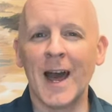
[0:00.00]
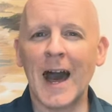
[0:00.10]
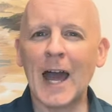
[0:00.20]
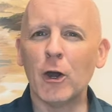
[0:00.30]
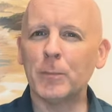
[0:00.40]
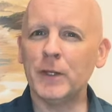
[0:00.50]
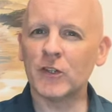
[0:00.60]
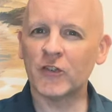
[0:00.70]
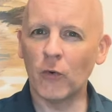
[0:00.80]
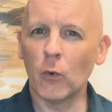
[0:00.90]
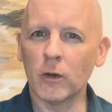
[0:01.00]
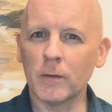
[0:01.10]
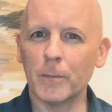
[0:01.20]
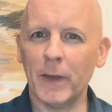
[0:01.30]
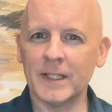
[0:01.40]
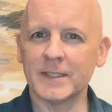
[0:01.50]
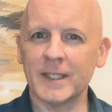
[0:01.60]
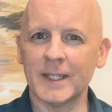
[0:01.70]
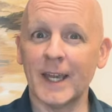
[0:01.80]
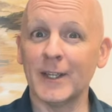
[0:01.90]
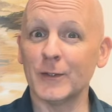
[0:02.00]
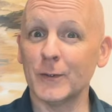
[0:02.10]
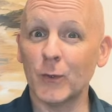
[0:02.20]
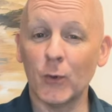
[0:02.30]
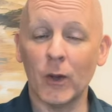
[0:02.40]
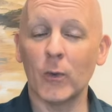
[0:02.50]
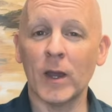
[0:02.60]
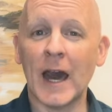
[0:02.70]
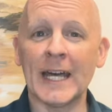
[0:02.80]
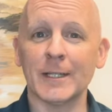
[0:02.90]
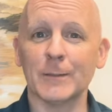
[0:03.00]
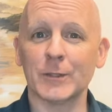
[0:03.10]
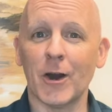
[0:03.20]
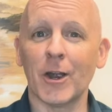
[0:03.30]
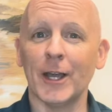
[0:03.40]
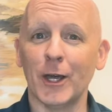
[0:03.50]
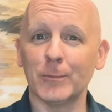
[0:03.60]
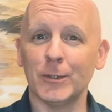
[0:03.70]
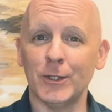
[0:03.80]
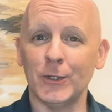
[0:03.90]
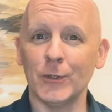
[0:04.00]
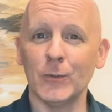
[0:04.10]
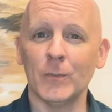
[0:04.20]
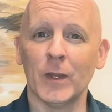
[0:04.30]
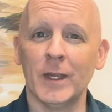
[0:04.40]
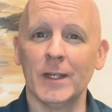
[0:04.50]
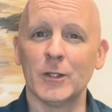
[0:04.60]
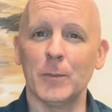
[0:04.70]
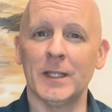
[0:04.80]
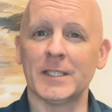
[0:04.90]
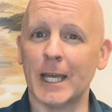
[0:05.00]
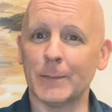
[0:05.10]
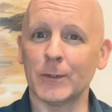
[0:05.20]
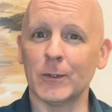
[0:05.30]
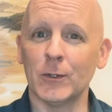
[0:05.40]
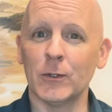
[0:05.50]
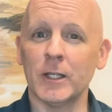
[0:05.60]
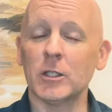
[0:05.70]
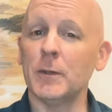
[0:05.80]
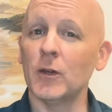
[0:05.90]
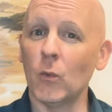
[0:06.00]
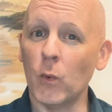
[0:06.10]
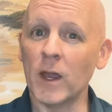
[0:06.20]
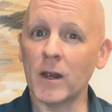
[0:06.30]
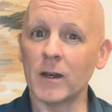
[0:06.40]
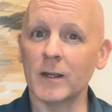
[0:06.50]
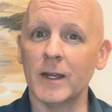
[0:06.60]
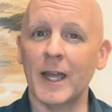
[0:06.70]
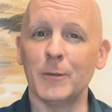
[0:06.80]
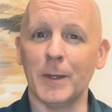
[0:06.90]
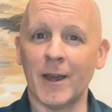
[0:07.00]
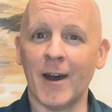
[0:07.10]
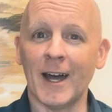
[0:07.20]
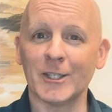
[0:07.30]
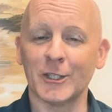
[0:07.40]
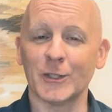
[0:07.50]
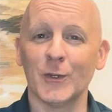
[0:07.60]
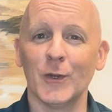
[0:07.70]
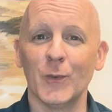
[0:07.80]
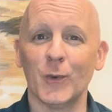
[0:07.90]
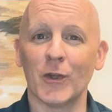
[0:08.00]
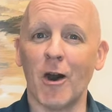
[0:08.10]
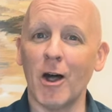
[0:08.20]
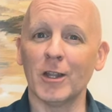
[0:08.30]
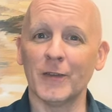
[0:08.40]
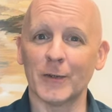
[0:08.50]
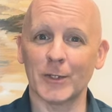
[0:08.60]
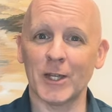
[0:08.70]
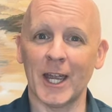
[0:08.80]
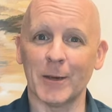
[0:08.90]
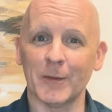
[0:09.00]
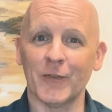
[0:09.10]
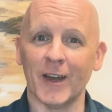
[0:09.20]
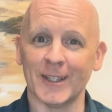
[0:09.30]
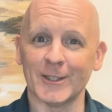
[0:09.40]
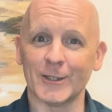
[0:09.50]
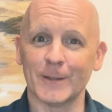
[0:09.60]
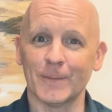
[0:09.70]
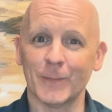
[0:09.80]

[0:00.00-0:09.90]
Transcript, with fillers: I hope these four basic and quick items are a help to you to be skeptical and to be aware and to be cautious with all of your retirement funds.